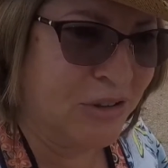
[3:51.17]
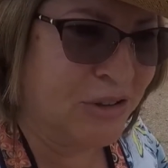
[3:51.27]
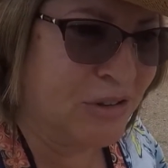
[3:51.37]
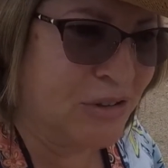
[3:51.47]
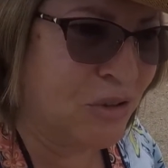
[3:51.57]

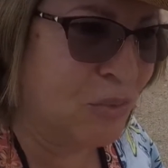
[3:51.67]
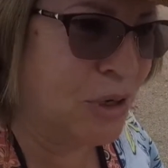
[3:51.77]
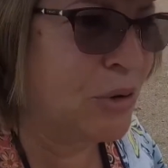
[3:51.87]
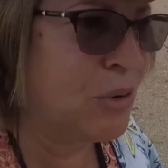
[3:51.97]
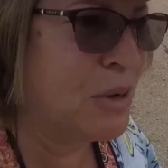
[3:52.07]
This is the
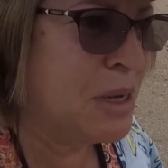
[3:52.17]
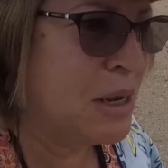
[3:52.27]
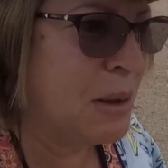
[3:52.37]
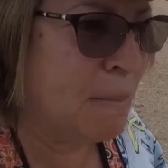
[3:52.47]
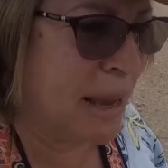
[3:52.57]
real
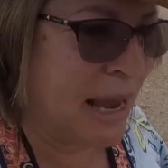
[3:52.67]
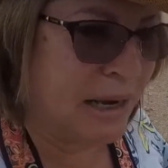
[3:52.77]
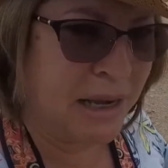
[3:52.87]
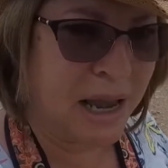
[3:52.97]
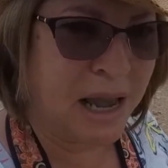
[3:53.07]

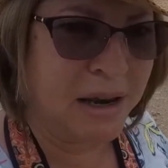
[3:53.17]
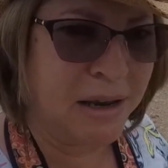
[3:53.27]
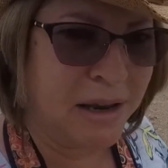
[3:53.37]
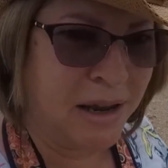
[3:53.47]
Bagdad,